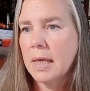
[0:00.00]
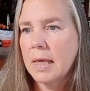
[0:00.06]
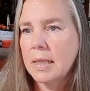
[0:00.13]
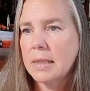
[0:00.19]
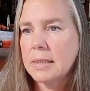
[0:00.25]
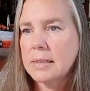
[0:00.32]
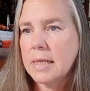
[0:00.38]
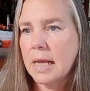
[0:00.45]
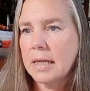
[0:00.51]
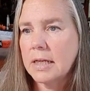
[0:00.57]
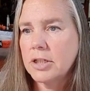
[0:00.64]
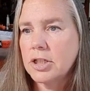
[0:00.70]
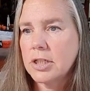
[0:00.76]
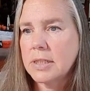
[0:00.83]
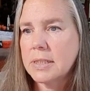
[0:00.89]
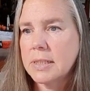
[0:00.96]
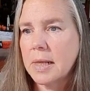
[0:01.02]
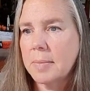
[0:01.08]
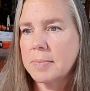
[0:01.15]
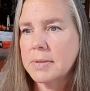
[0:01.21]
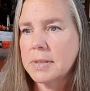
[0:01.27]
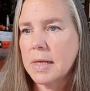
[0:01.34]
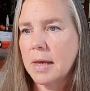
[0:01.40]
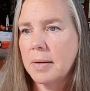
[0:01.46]
This kind of just
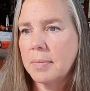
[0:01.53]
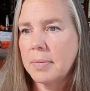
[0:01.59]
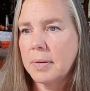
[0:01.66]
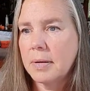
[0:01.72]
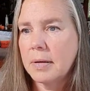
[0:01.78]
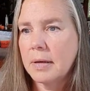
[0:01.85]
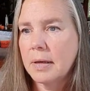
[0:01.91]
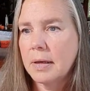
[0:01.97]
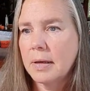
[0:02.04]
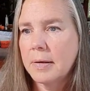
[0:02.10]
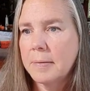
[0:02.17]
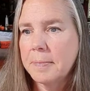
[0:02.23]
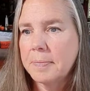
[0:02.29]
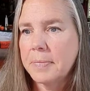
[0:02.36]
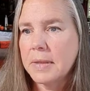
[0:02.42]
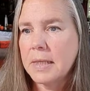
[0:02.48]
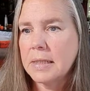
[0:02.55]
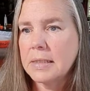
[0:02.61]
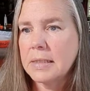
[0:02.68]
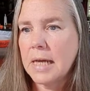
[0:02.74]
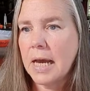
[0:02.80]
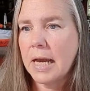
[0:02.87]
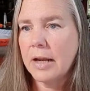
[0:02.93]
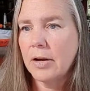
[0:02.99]
sums up the
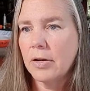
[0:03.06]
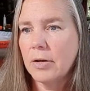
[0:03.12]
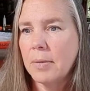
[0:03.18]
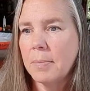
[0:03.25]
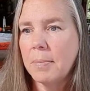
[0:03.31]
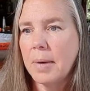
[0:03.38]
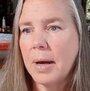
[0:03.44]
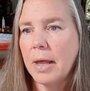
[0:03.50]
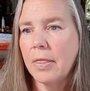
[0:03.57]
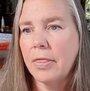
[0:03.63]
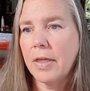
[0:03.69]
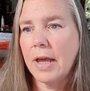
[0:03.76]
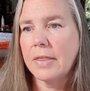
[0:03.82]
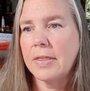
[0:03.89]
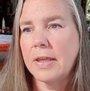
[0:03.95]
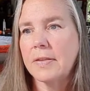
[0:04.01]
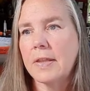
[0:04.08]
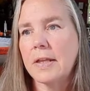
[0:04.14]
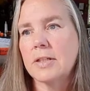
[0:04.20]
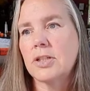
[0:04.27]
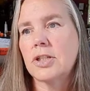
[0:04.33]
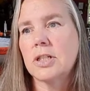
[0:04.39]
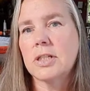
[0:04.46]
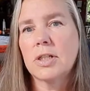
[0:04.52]
entire month. I think
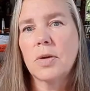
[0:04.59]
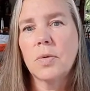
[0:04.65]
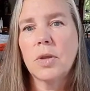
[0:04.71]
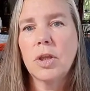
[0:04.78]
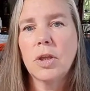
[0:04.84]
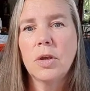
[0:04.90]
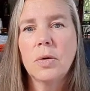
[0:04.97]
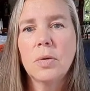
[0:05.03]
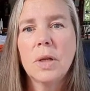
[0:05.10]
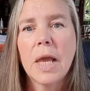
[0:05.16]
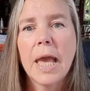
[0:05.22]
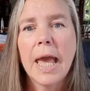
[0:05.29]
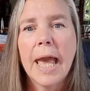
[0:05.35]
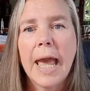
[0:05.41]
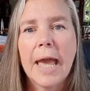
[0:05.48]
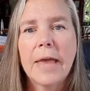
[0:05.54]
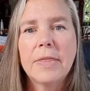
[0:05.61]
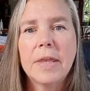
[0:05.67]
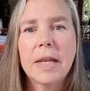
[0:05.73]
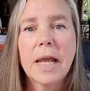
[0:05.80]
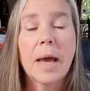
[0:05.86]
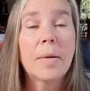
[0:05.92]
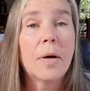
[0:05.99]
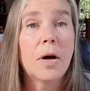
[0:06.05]
that's just so cute. And then
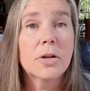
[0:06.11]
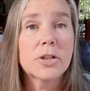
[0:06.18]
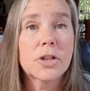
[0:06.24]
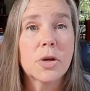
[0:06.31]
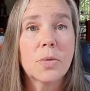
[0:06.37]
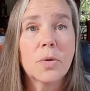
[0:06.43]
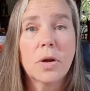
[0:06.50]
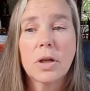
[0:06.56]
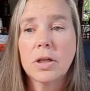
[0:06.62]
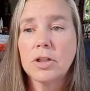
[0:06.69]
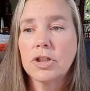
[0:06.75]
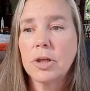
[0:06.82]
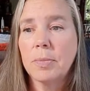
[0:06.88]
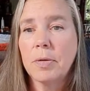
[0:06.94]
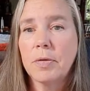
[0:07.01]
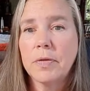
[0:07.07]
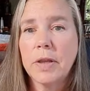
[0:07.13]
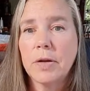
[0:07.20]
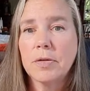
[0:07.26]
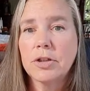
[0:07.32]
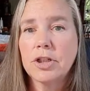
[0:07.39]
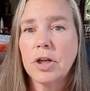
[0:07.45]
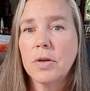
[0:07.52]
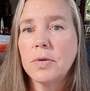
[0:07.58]
I'm also going to jump over here
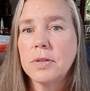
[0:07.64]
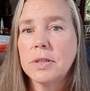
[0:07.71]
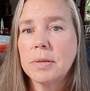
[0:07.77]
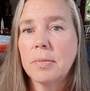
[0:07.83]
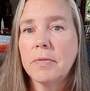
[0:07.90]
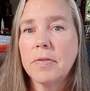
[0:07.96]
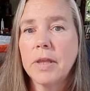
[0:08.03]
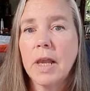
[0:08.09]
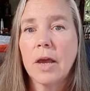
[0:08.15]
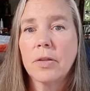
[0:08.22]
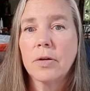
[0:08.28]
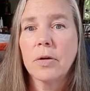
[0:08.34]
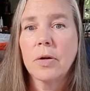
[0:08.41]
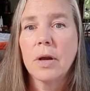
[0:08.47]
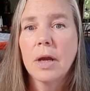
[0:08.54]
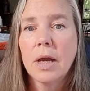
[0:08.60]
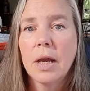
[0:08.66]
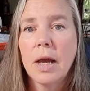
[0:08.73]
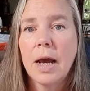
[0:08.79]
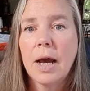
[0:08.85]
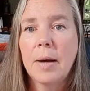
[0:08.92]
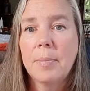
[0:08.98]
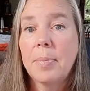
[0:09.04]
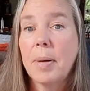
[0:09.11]
and show you some of the other
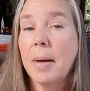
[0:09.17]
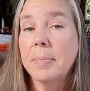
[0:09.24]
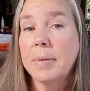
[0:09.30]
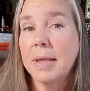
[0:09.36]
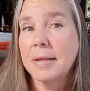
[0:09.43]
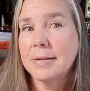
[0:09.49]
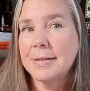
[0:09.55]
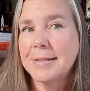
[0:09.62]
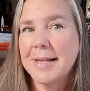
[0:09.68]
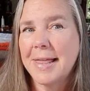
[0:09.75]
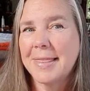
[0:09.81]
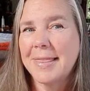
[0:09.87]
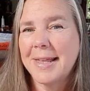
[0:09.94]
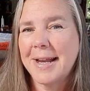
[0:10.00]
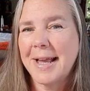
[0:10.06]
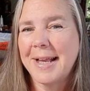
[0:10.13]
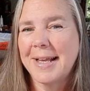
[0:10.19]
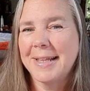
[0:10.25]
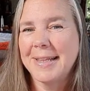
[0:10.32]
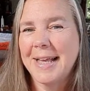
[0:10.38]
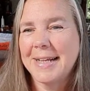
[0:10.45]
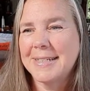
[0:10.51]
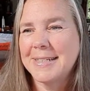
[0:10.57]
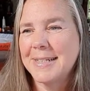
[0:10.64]
pumpkins that I
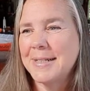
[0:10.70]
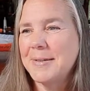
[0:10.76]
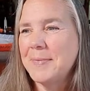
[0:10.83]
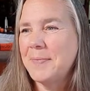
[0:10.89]
collected.